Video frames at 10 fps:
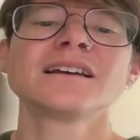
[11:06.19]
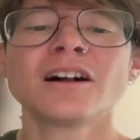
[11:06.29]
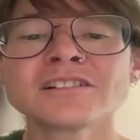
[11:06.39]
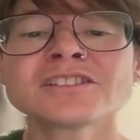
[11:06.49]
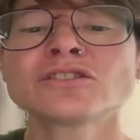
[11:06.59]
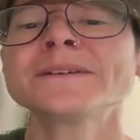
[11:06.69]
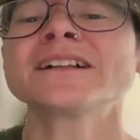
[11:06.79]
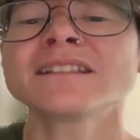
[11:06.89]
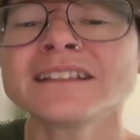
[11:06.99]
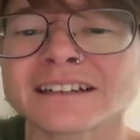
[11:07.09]
Also, to be
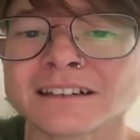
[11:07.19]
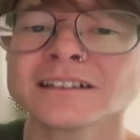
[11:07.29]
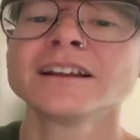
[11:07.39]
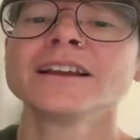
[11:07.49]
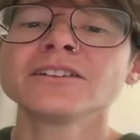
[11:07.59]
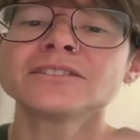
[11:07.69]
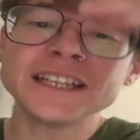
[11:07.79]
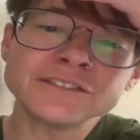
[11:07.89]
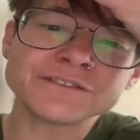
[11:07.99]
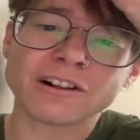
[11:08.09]
clear, your
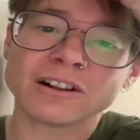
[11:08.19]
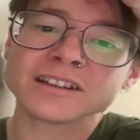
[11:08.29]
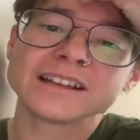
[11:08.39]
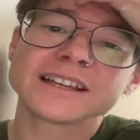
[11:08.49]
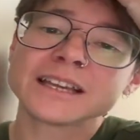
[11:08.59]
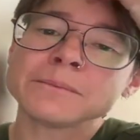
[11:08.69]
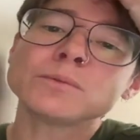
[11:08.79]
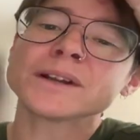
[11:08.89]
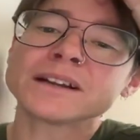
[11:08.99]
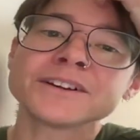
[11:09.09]
default can be
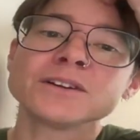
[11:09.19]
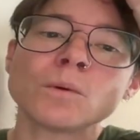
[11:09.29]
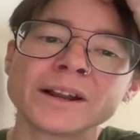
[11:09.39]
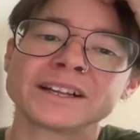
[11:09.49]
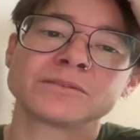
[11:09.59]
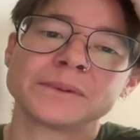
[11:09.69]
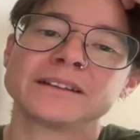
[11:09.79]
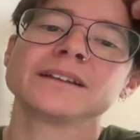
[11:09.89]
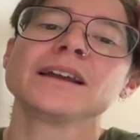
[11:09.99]
whatever you want it to be.